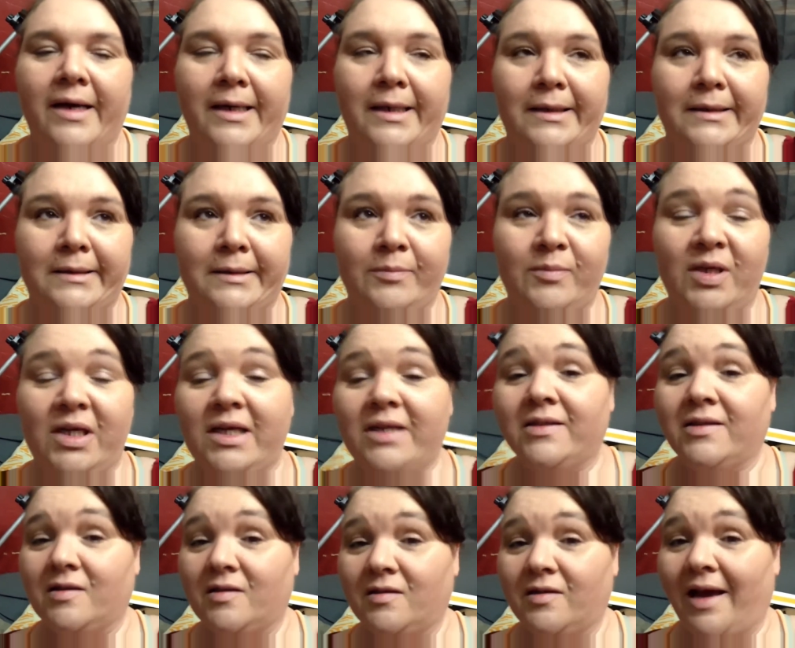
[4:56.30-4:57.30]
Um,
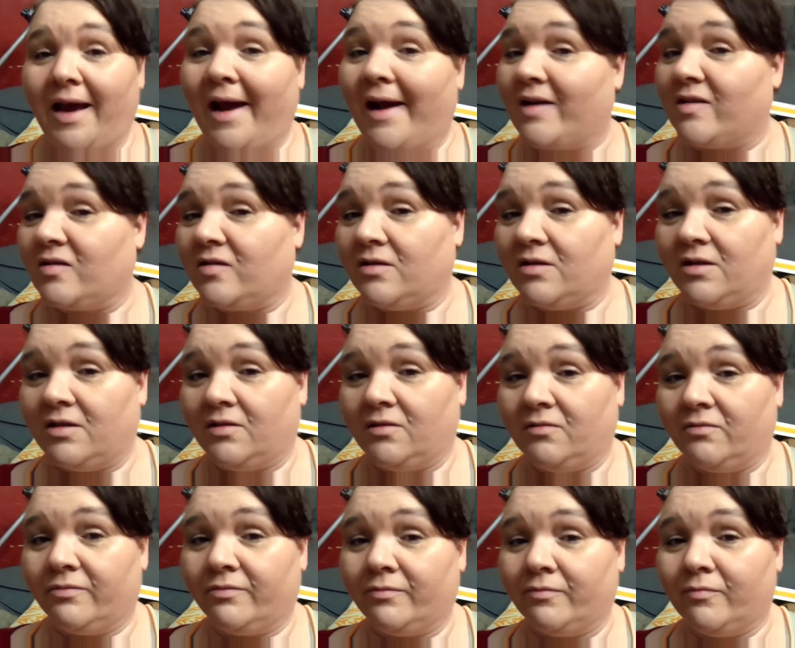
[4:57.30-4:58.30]
it's
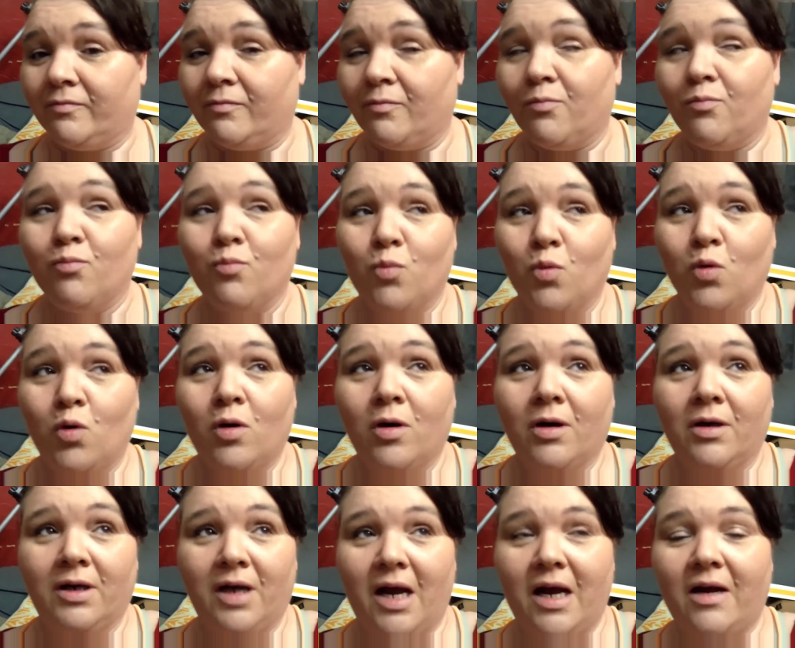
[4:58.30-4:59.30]
actually
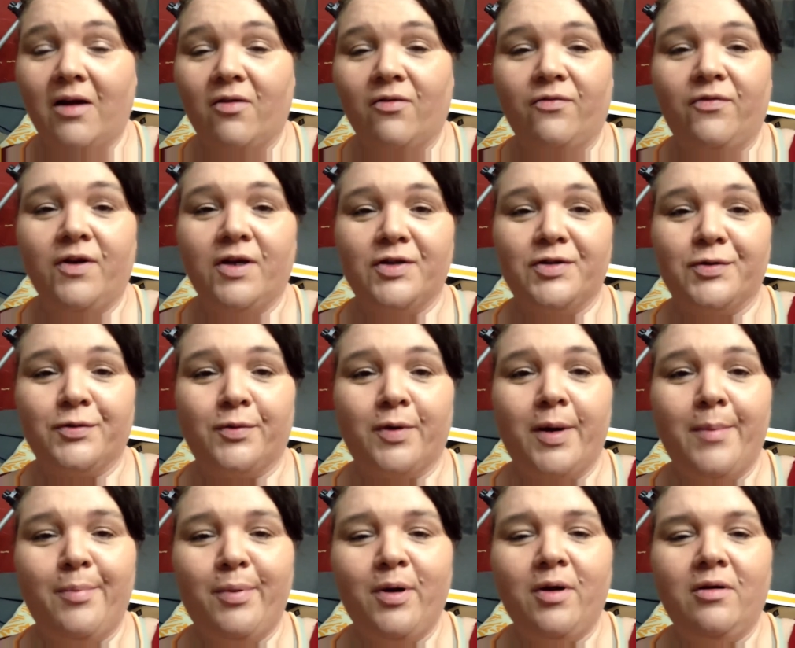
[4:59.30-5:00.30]
more like a
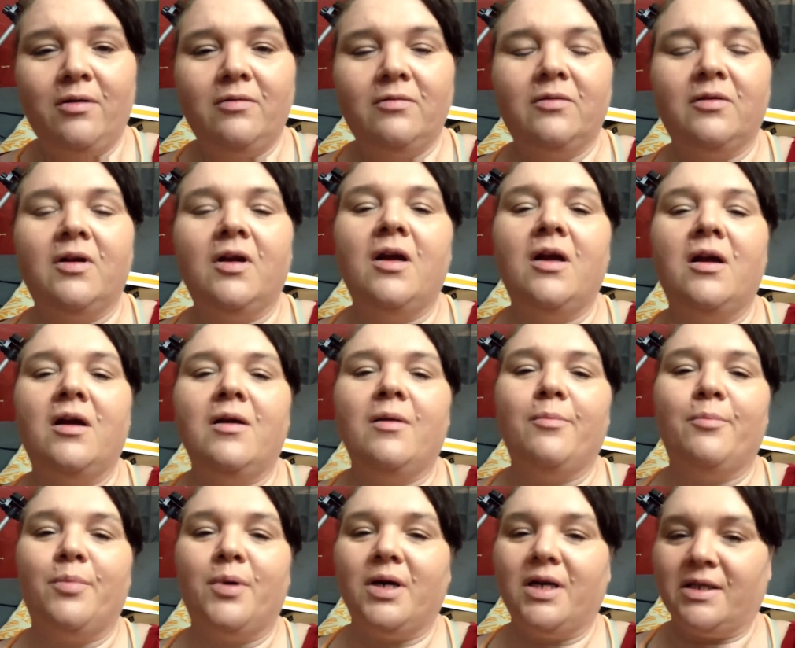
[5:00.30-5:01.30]
fixer-upper,
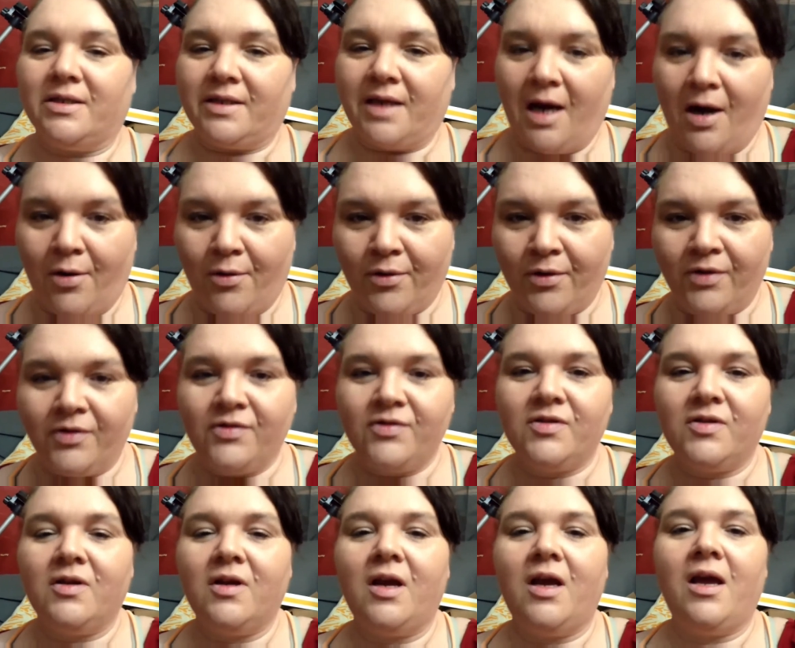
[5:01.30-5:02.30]
but it's
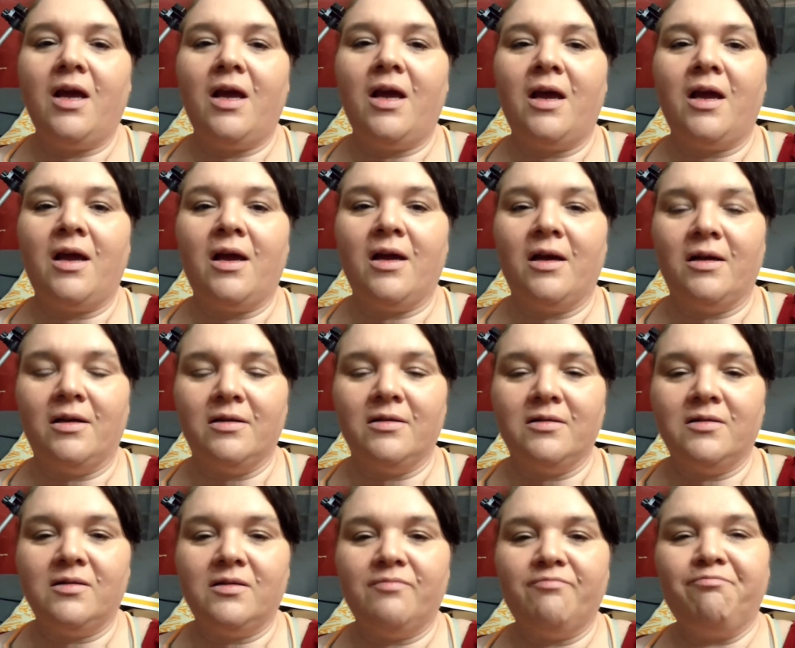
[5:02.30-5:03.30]
ours and